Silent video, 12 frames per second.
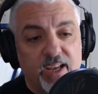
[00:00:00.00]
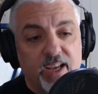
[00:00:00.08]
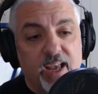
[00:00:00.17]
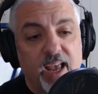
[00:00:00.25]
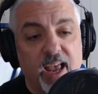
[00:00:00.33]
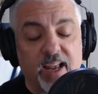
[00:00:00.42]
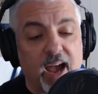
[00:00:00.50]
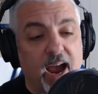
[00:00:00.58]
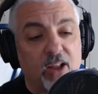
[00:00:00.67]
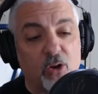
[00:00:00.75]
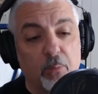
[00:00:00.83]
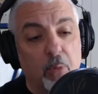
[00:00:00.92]
And
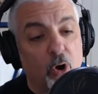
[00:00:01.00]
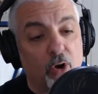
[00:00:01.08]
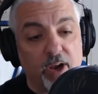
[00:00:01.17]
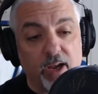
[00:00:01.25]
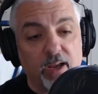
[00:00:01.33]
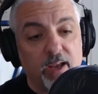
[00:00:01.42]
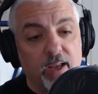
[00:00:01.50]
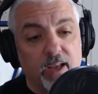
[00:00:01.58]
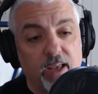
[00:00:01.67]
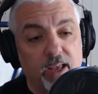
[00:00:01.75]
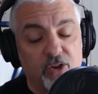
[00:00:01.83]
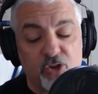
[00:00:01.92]
Kyler Murray
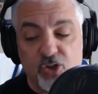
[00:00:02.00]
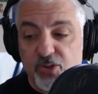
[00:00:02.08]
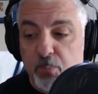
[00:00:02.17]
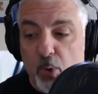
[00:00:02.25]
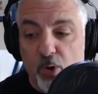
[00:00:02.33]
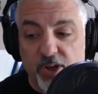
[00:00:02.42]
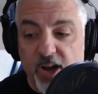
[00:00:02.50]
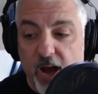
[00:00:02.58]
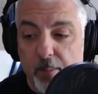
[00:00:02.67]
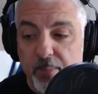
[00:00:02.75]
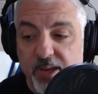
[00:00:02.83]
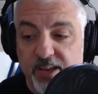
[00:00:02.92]
is just putting up
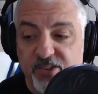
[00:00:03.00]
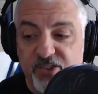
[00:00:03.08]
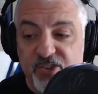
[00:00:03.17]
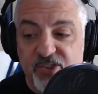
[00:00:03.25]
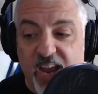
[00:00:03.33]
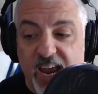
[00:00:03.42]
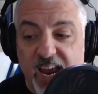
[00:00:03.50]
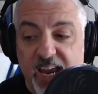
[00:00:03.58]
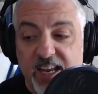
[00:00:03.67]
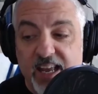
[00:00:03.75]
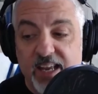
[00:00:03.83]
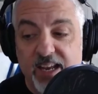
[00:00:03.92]

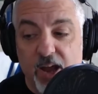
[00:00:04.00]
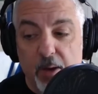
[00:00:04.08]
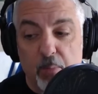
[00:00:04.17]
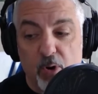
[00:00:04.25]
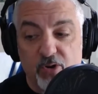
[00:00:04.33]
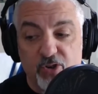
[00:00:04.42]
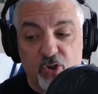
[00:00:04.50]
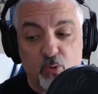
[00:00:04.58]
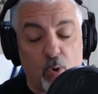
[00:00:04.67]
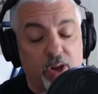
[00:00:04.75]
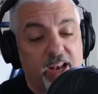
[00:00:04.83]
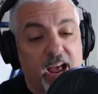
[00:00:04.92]
insane numbers.
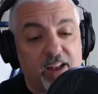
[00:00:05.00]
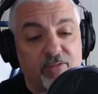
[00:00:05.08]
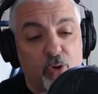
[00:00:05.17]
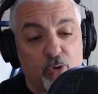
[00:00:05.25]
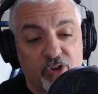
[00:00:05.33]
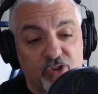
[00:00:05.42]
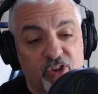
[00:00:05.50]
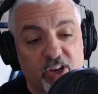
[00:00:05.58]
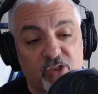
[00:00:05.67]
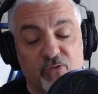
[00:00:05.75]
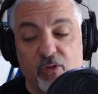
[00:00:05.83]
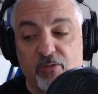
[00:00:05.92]
29 of 36
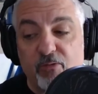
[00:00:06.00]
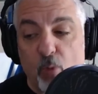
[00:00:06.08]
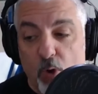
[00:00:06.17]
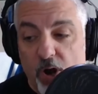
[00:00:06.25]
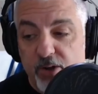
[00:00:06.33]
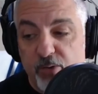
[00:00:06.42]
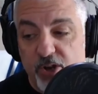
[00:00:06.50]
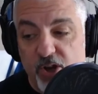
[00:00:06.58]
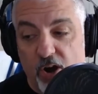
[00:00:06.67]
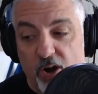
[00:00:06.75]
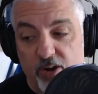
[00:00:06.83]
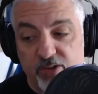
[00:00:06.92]
for 400
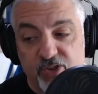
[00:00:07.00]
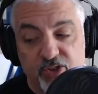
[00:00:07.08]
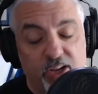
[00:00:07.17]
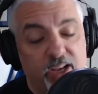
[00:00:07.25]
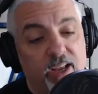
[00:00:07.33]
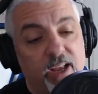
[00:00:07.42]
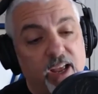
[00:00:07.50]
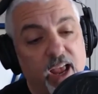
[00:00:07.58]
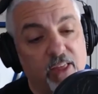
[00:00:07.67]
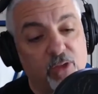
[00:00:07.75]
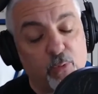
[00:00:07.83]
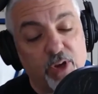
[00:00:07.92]
yards and
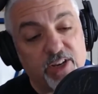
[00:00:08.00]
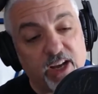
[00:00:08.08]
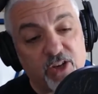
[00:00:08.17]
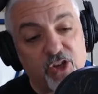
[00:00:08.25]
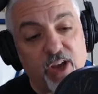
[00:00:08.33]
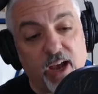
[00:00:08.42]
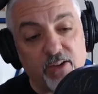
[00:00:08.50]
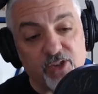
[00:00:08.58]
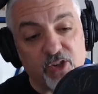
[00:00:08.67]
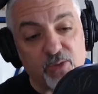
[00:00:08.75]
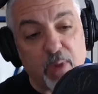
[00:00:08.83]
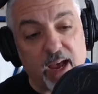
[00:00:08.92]
3 touchdowns this
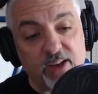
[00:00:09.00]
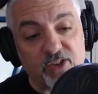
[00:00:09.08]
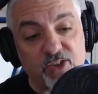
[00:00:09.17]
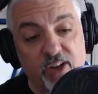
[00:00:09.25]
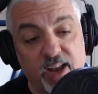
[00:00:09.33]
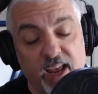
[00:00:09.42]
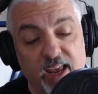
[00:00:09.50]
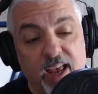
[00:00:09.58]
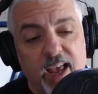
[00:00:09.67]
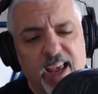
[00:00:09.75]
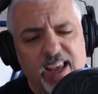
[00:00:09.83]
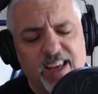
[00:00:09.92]
past Sunday.
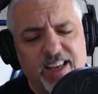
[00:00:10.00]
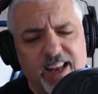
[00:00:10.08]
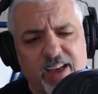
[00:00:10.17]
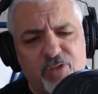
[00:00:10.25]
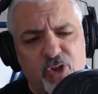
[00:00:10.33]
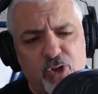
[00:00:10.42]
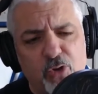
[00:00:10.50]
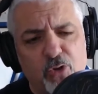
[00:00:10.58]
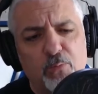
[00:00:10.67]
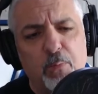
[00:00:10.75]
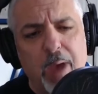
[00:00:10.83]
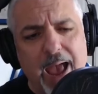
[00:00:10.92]
He did have 2
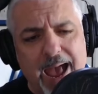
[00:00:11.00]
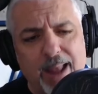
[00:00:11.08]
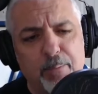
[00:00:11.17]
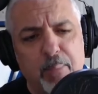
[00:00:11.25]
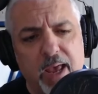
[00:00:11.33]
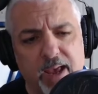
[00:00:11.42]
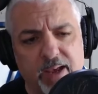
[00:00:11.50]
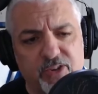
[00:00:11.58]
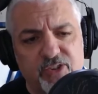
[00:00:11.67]
bad picks,